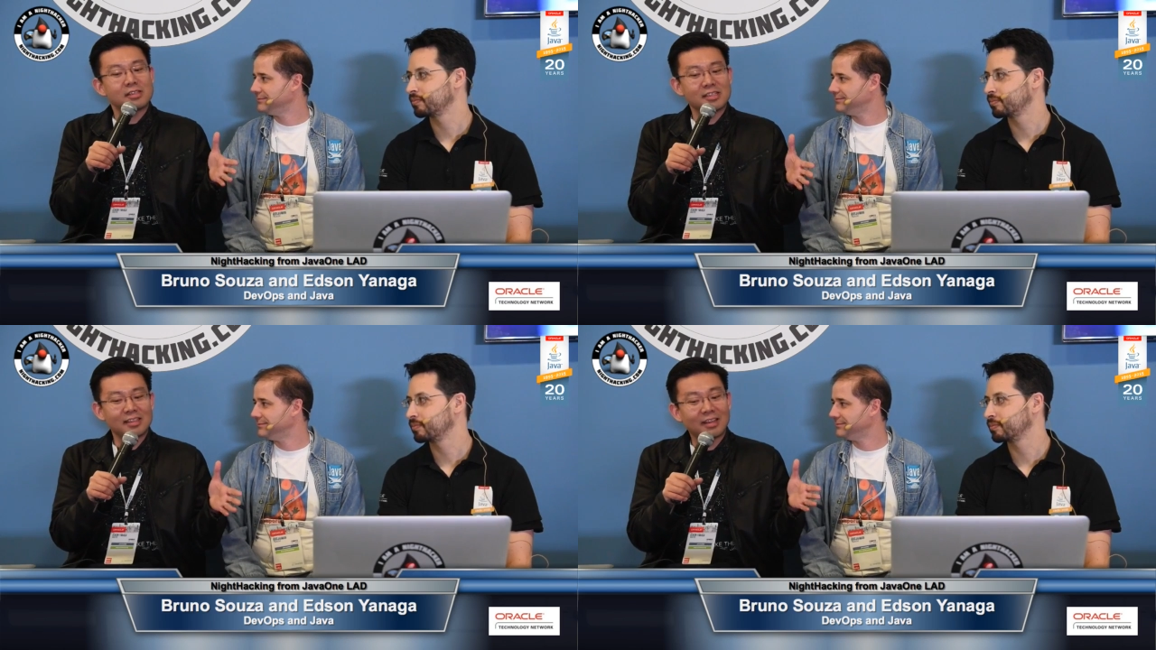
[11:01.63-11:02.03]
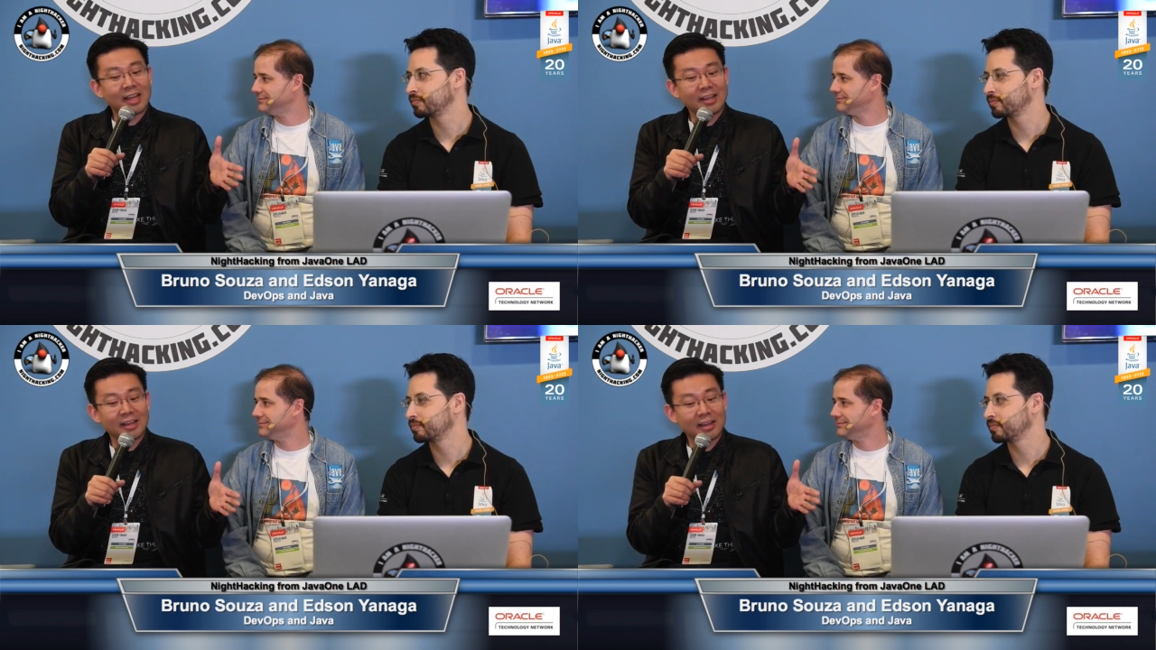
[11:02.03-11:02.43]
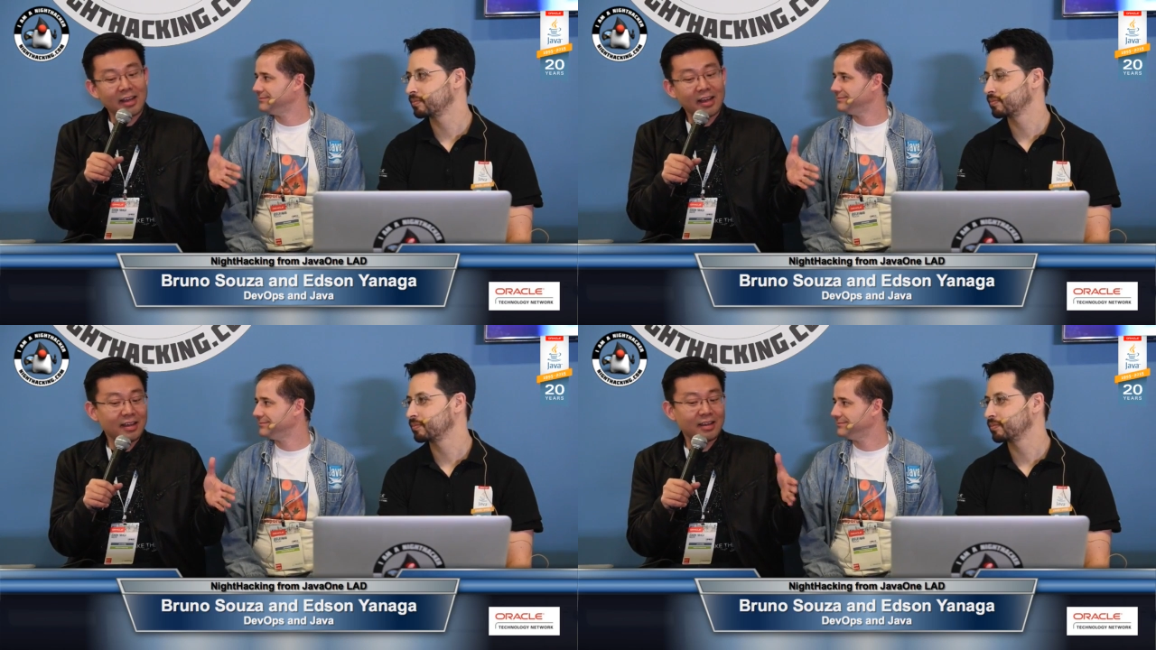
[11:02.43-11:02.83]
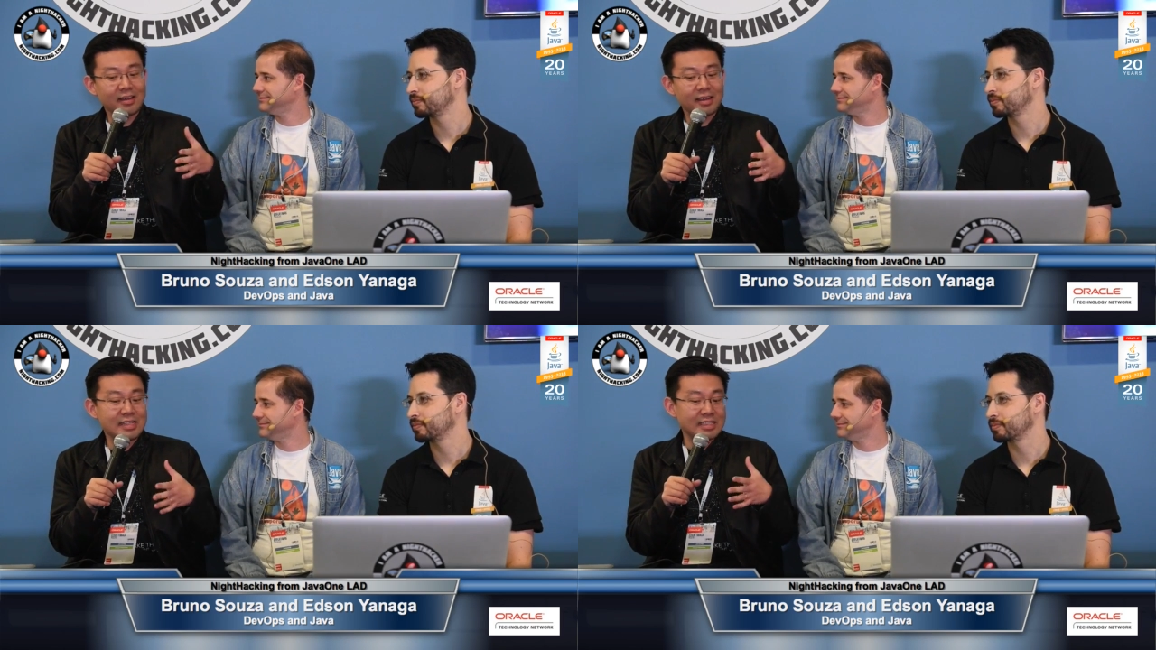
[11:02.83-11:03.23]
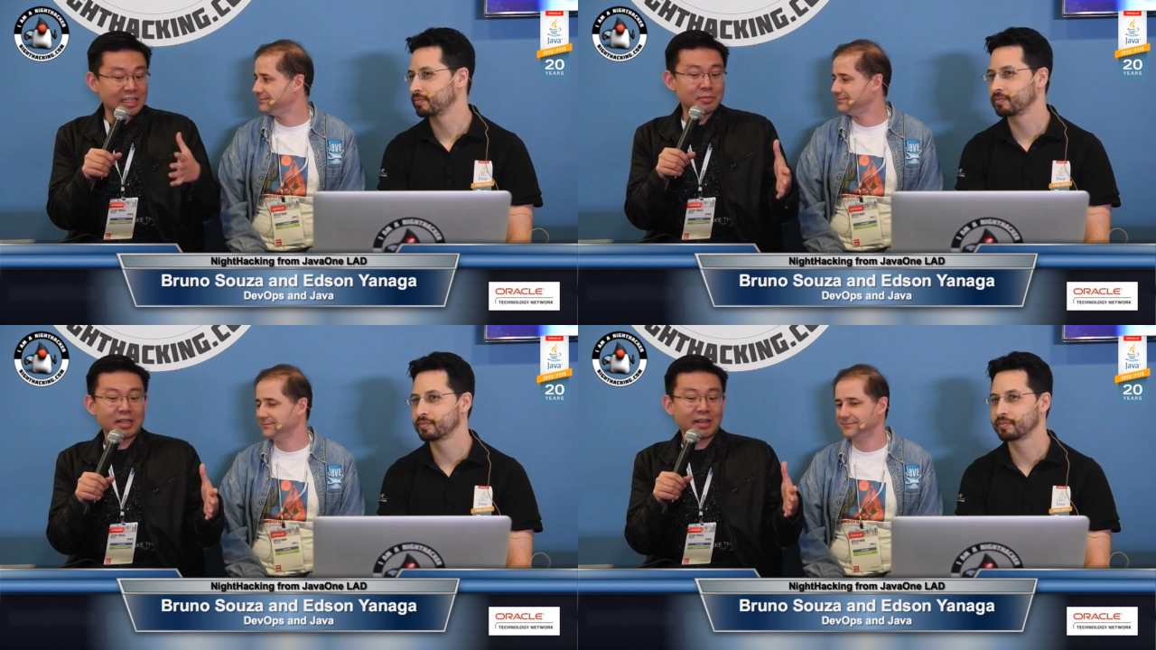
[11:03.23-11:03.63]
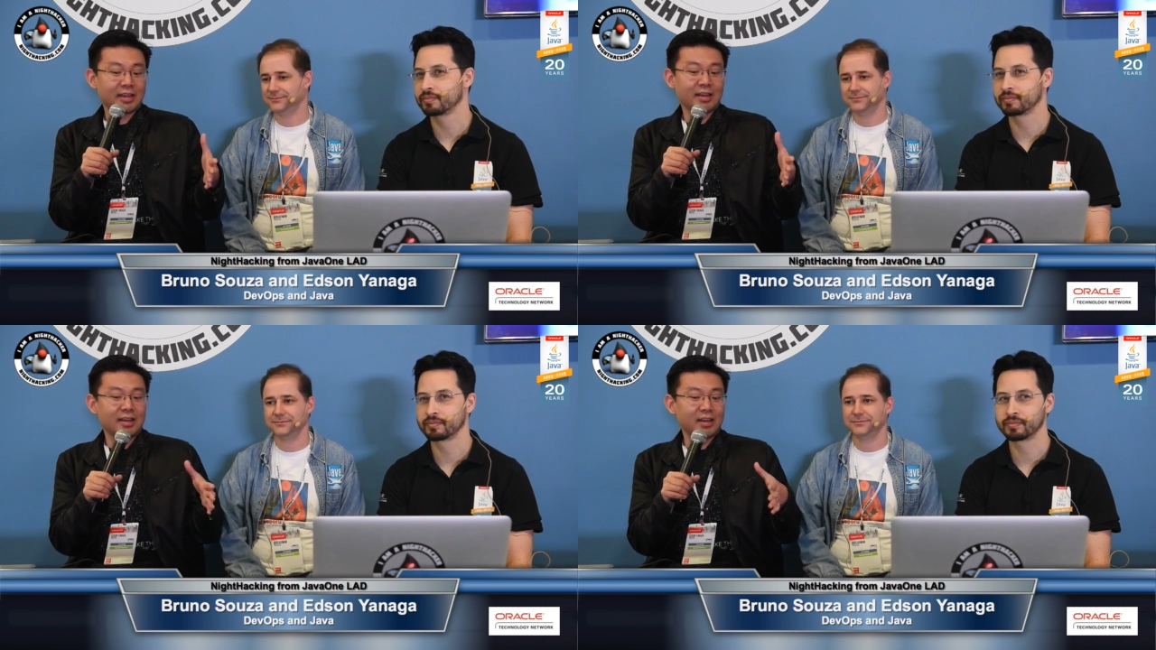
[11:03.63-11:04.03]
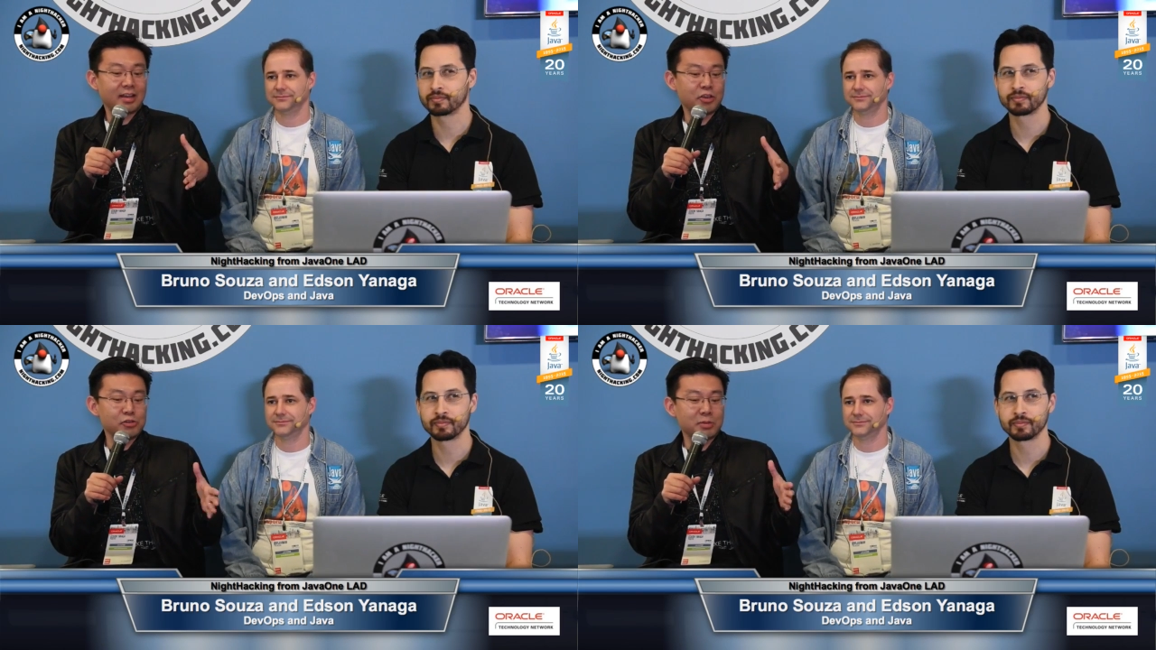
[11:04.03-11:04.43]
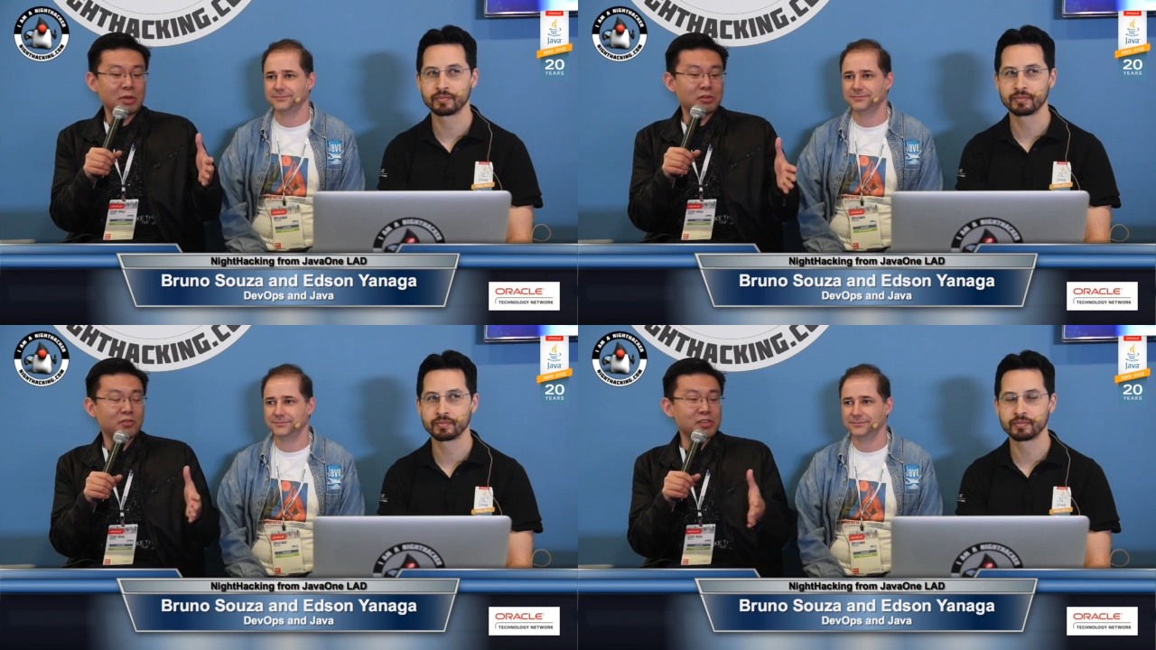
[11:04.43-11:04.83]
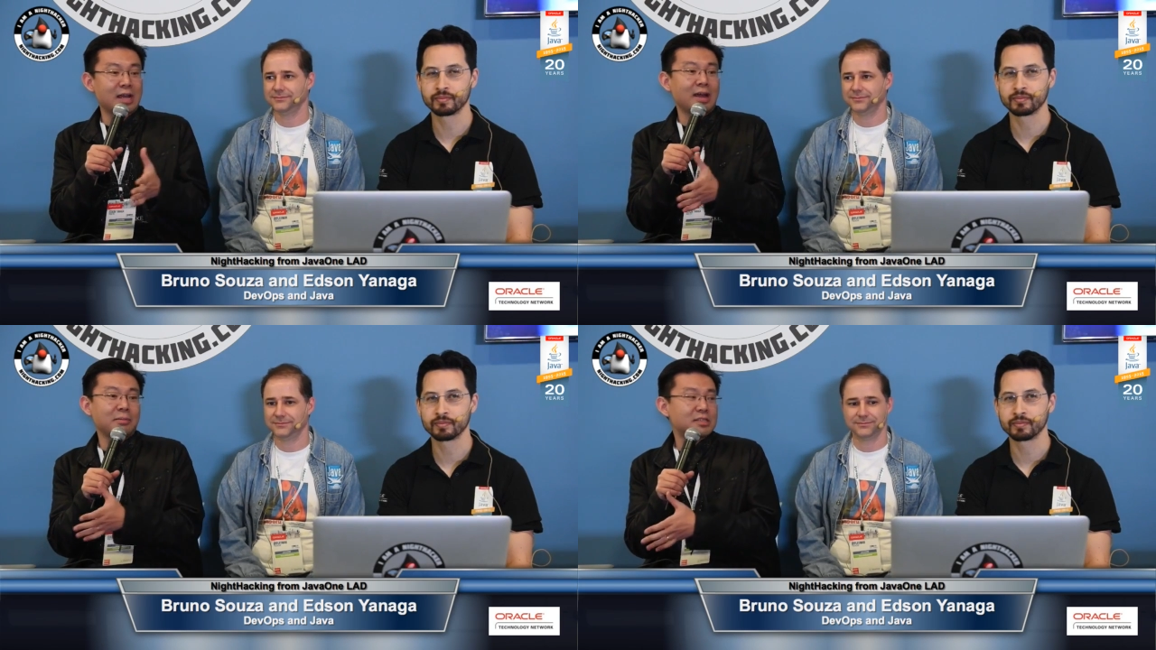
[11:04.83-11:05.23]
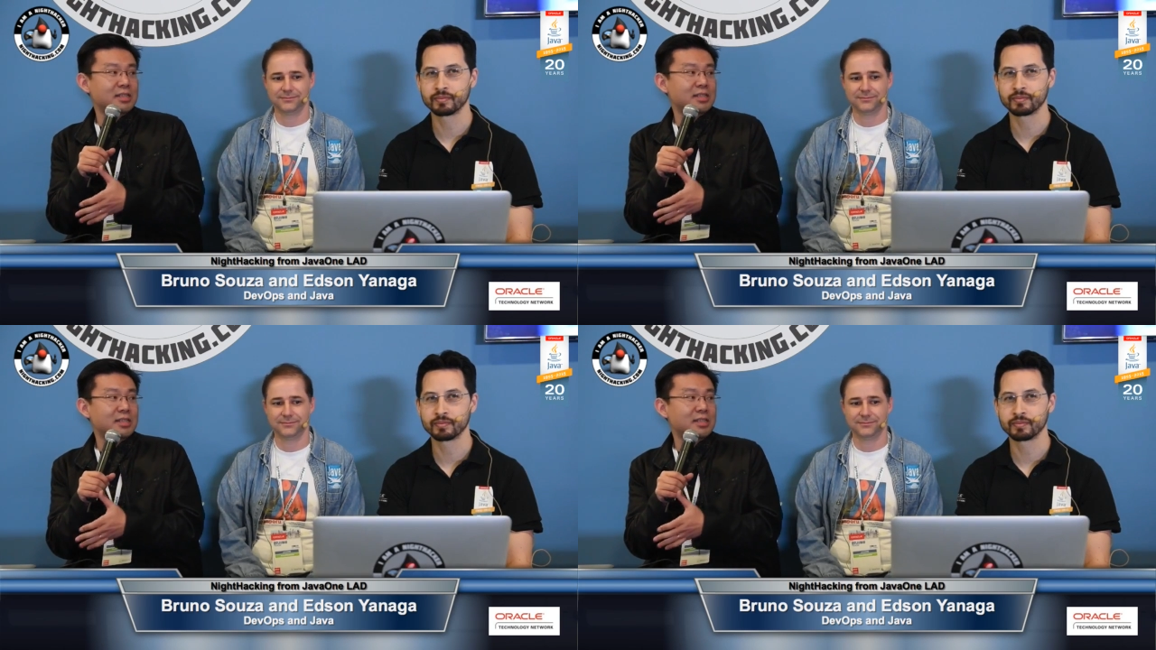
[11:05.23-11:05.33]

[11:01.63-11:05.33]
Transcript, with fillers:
Speaker 1: it's like a, uh, it seems like a huge amount of time,